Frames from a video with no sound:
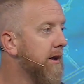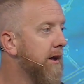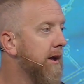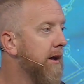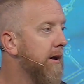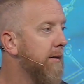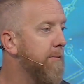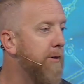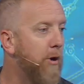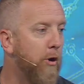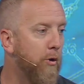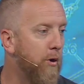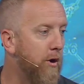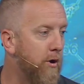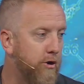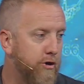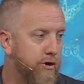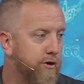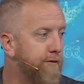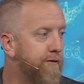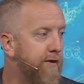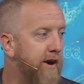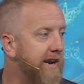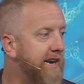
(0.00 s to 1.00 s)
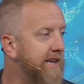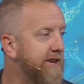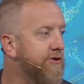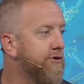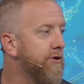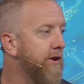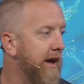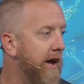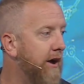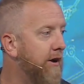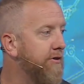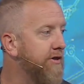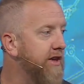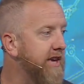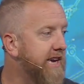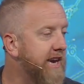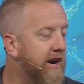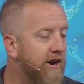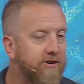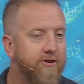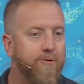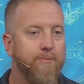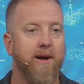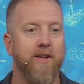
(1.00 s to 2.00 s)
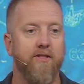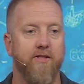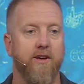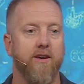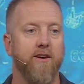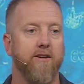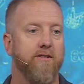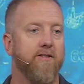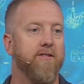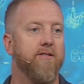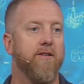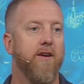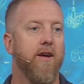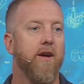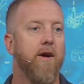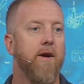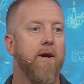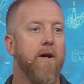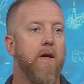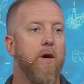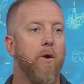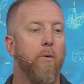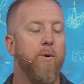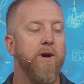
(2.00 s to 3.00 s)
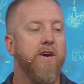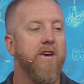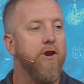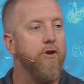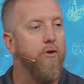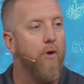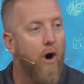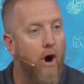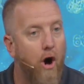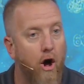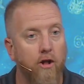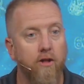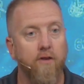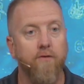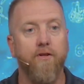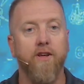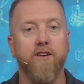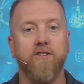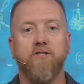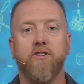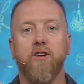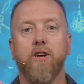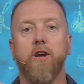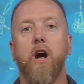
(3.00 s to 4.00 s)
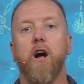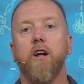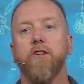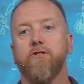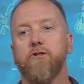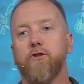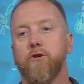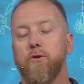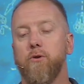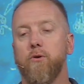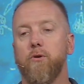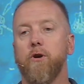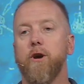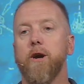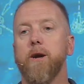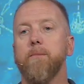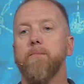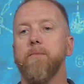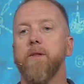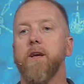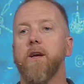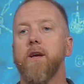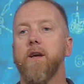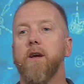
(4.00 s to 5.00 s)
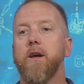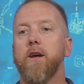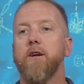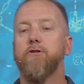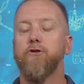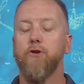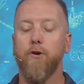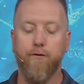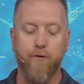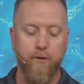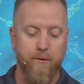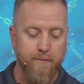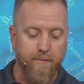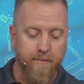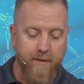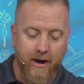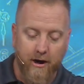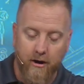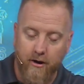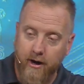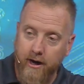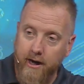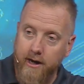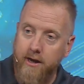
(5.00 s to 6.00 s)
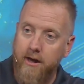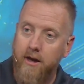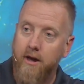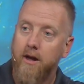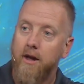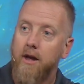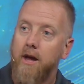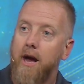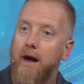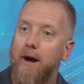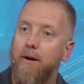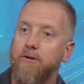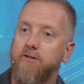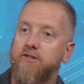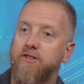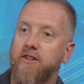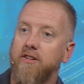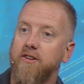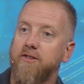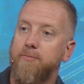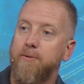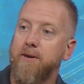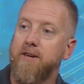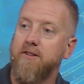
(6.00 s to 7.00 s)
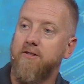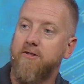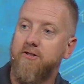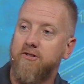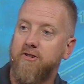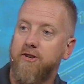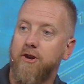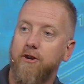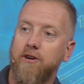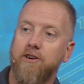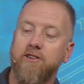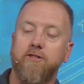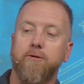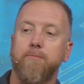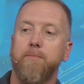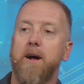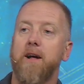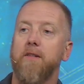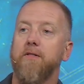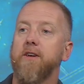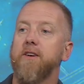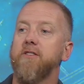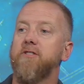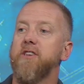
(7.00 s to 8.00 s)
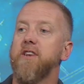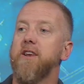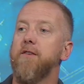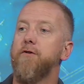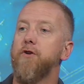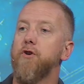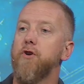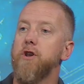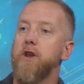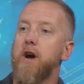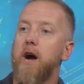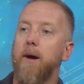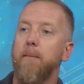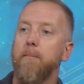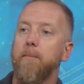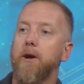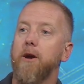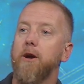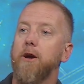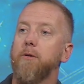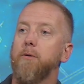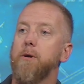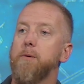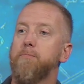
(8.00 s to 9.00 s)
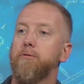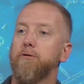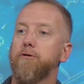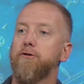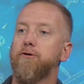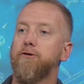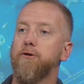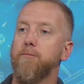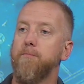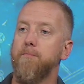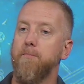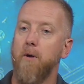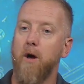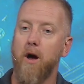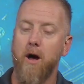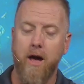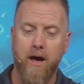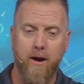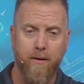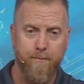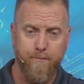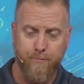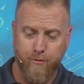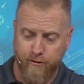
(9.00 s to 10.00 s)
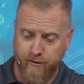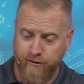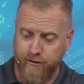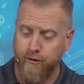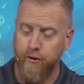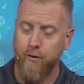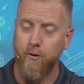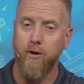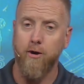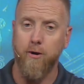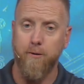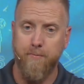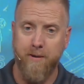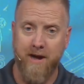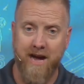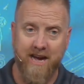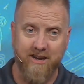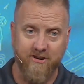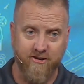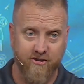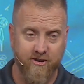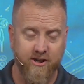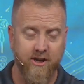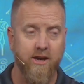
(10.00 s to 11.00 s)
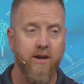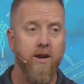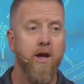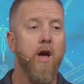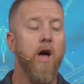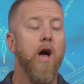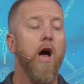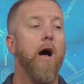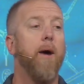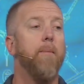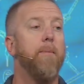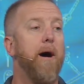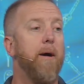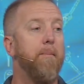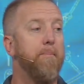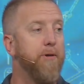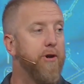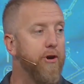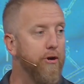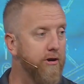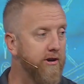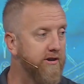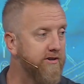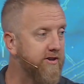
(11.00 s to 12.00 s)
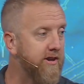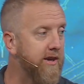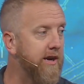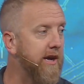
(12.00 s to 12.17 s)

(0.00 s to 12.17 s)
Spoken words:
Or your financial health. He cares about this. We can do all of this to God's glory. And so if you're married, I would say let's be serious about this. And if you're not married, we pursue and are passionate about purity